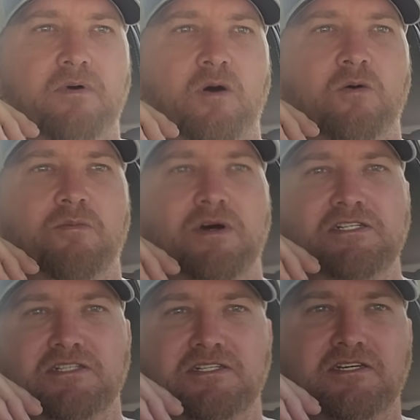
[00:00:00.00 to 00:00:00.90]
a whole
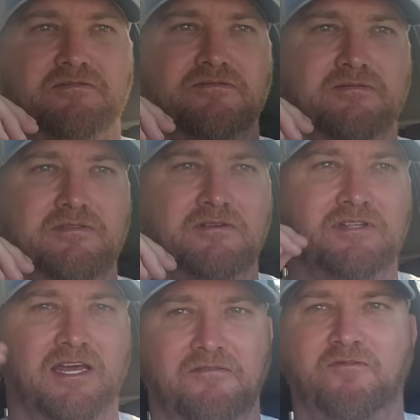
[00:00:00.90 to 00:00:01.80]
bunch of stuff. There
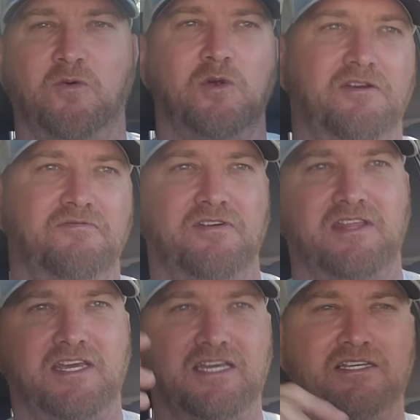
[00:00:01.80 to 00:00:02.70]
was like four
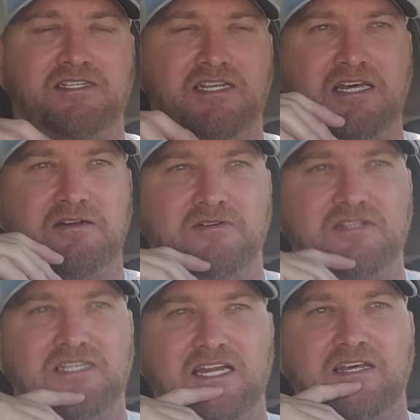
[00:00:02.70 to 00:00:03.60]
different things dead on
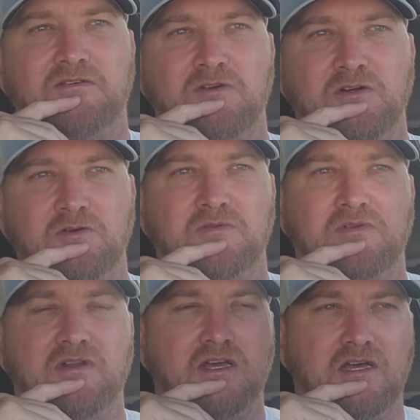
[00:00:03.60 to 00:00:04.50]
the side of the road.
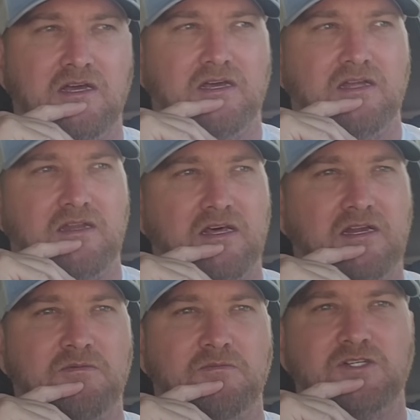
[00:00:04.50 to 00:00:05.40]

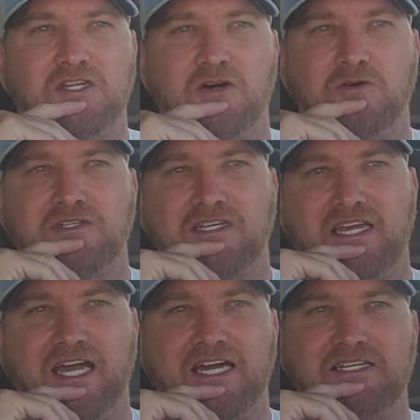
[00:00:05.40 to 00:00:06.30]
None of them was dogs
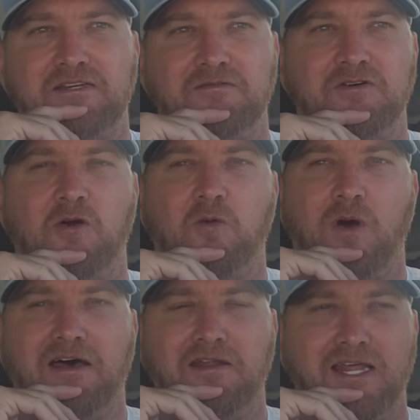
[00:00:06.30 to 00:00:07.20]
and cats. They were all
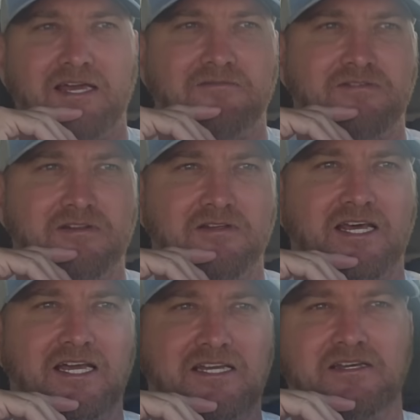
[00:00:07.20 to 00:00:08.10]
wildlife. It
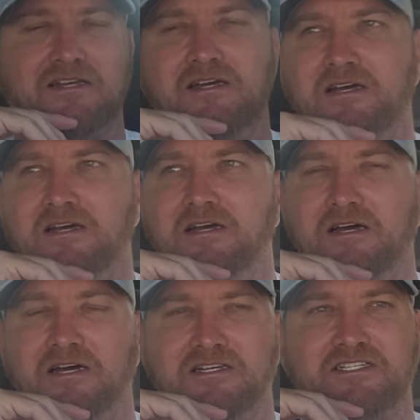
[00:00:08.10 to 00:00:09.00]
looked like
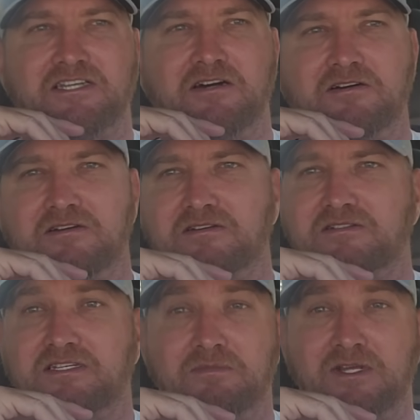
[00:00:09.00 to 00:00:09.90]
a skunk
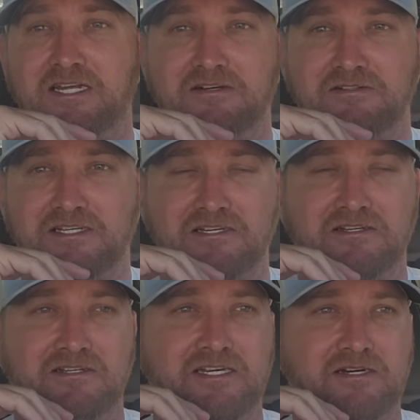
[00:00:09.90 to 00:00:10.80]
and something else. I
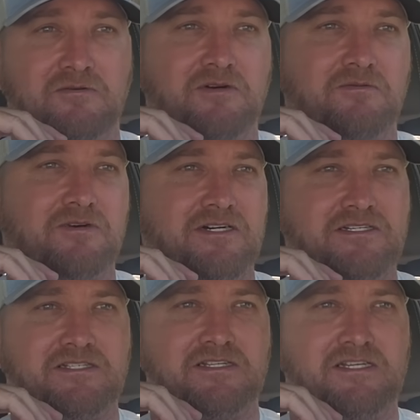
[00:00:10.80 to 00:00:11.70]
couldn't tell what it
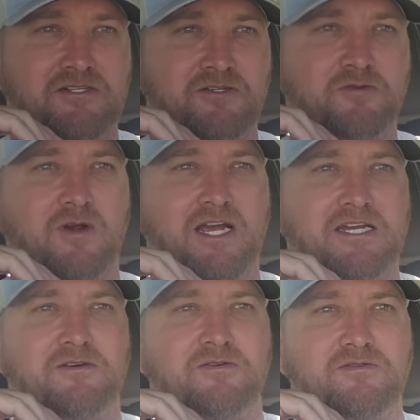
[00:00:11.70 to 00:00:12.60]
was. And then two
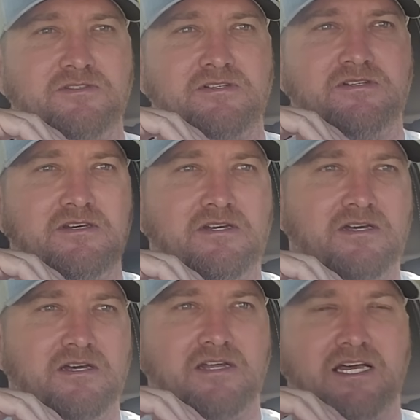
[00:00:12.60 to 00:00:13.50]
raccoons.
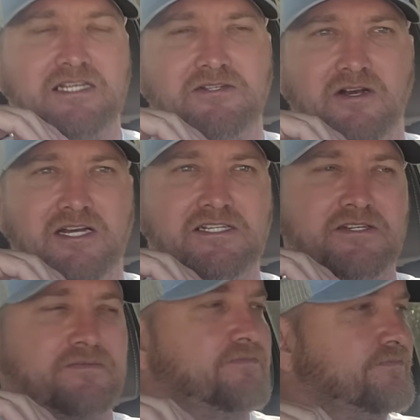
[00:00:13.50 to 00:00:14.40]
That's crazy.